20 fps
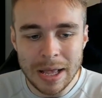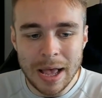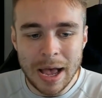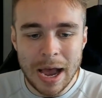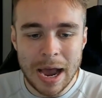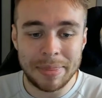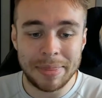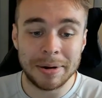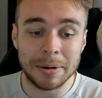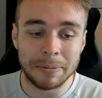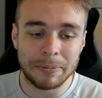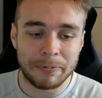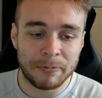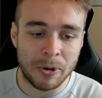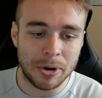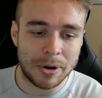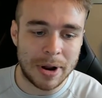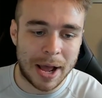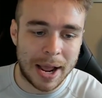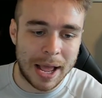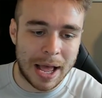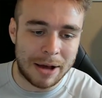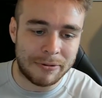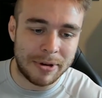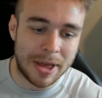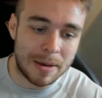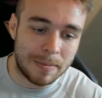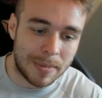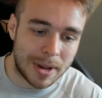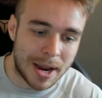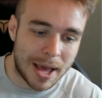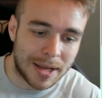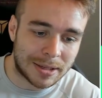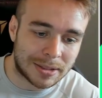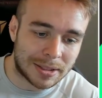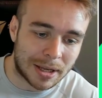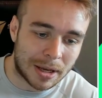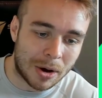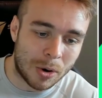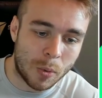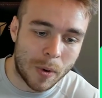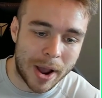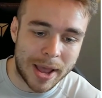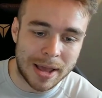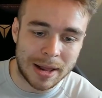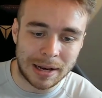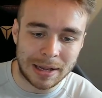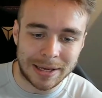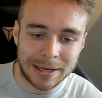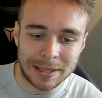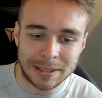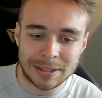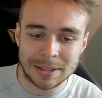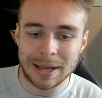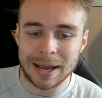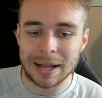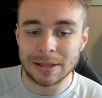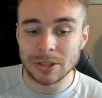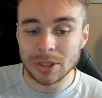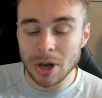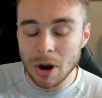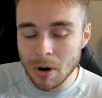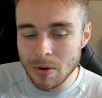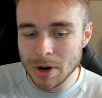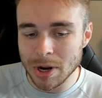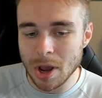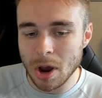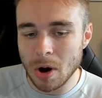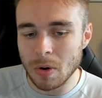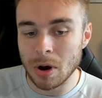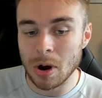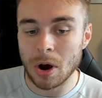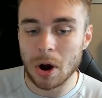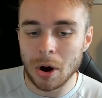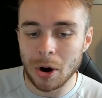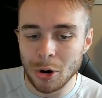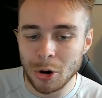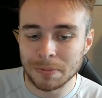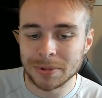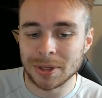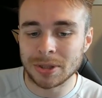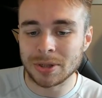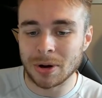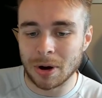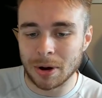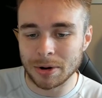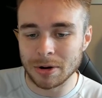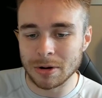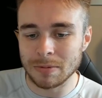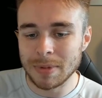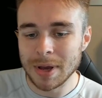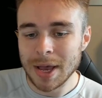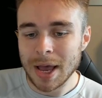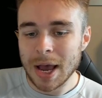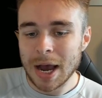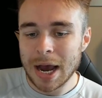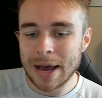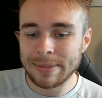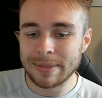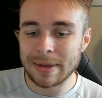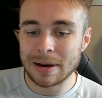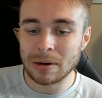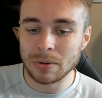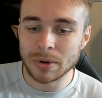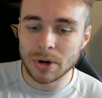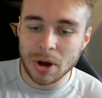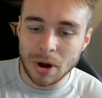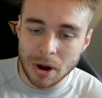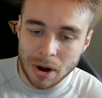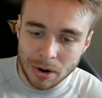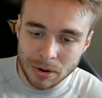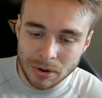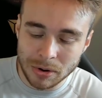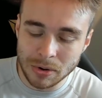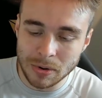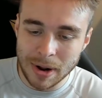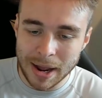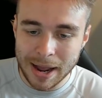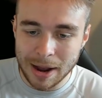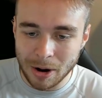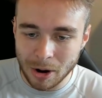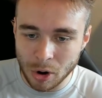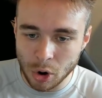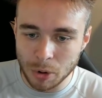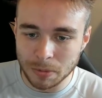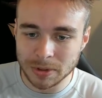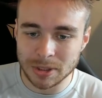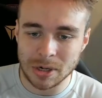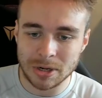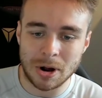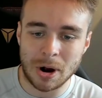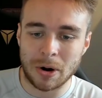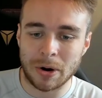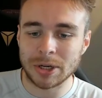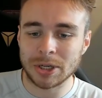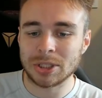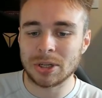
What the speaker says: And then up front I have Jimenez away at Leeds, Antonio at home to Tottenham, and then Lukaku at home to Norwich.